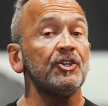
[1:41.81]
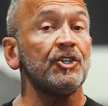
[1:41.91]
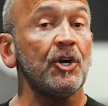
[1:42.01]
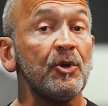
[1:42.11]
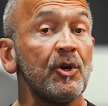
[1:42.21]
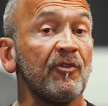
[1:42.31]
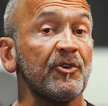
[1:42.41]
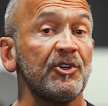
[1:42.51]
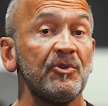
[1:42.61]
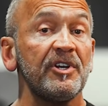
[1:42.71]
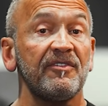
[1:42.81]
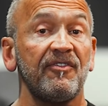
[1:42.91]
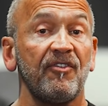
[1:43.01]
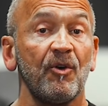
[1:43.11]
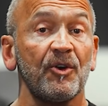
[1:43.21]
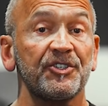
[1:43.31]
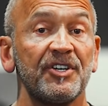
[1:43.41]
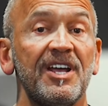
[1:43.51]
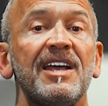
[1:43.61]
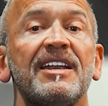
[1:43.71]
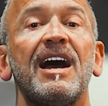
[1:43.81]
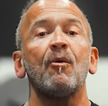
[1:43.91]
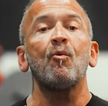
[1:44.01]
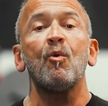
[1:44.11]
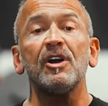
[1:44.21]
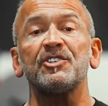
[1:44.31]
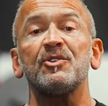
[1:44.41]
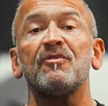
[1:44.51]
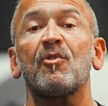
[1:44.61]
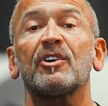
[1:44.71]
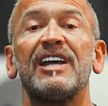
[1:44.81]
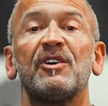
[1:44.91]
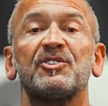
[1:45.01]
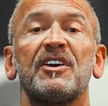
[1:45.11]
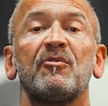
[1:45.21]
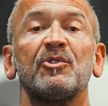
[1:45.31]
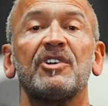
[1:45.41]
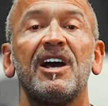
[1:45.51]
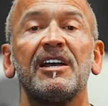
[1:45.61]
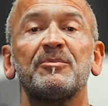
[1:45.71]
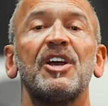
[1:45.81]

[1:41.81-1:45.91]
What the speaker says: Don't overdo it at first. Now, once you've worked out several times,